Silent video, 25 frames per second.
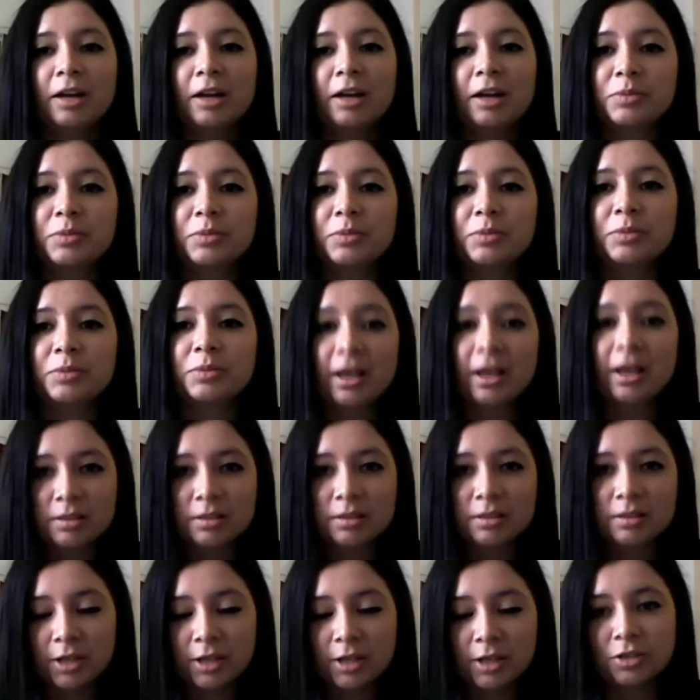So last
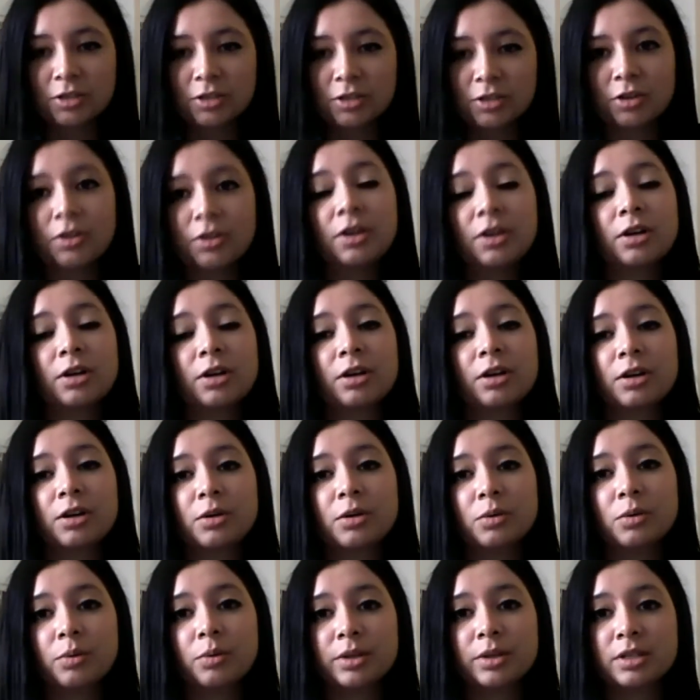semester
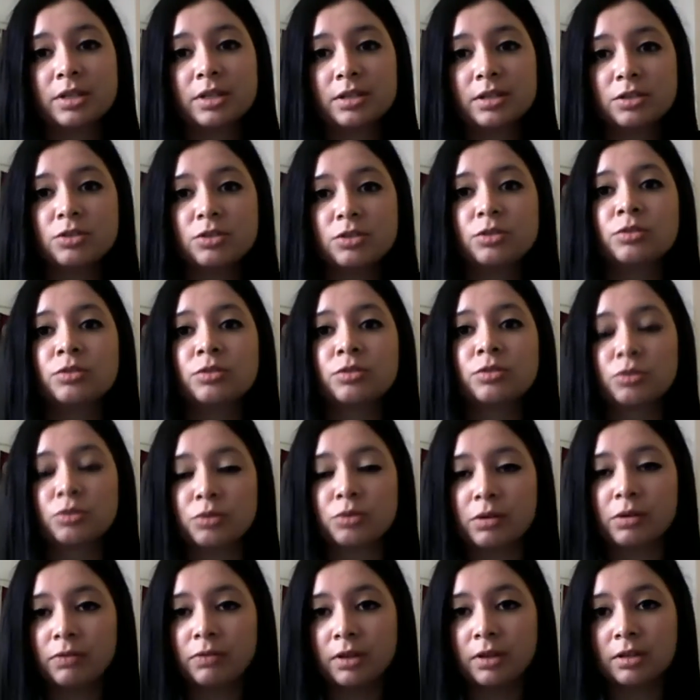there was a
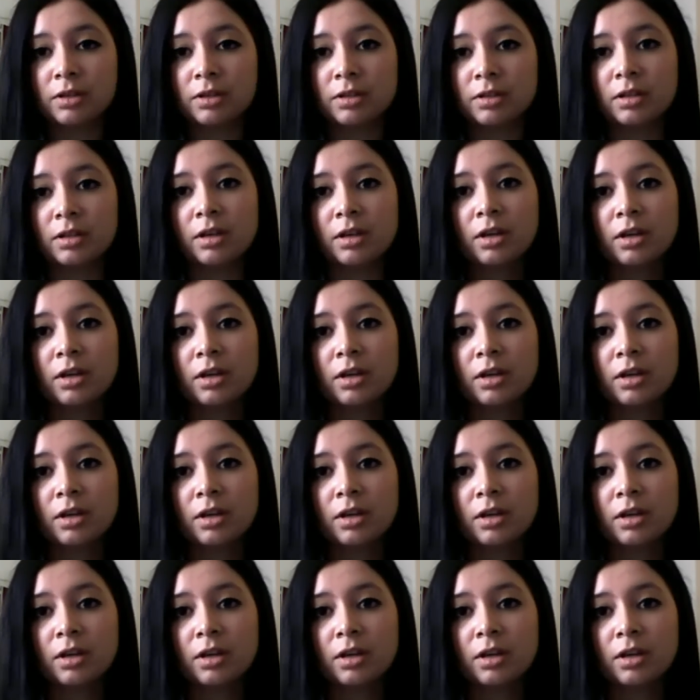student-driven